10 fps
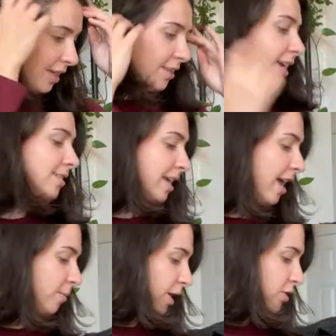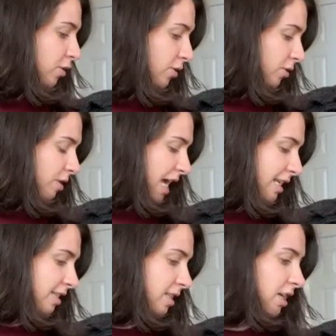Next, I have my shoulder
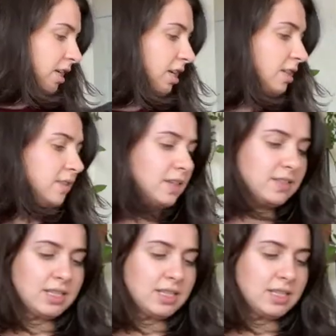rest. This